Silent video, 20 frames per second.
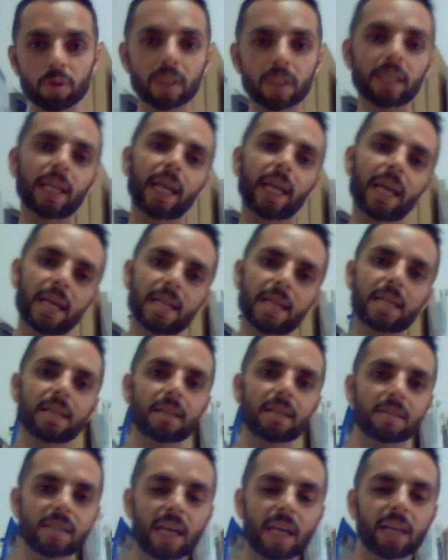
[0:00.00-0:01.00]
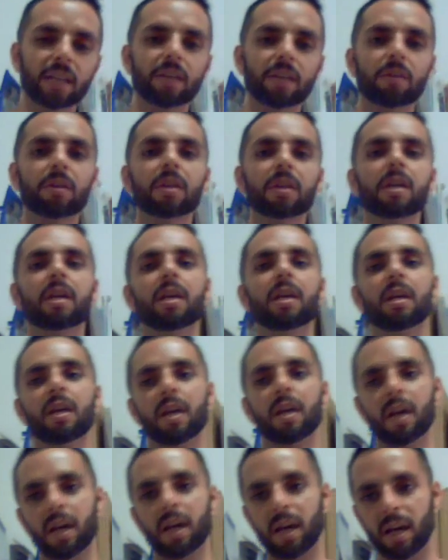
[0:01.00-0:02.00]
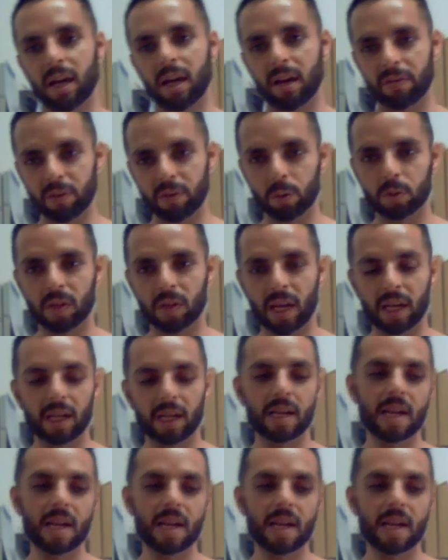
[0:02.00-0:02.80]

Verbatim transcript: hitting the secondary fuel tank.